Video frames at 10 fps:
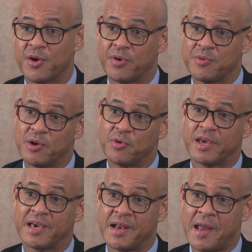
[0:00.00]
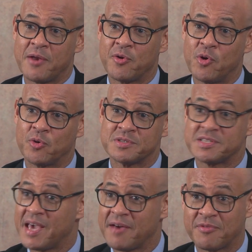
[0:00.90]
When we're looking at nano loans,
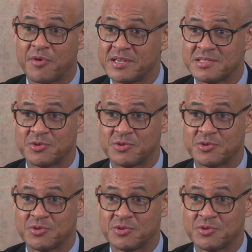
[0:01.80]
they have great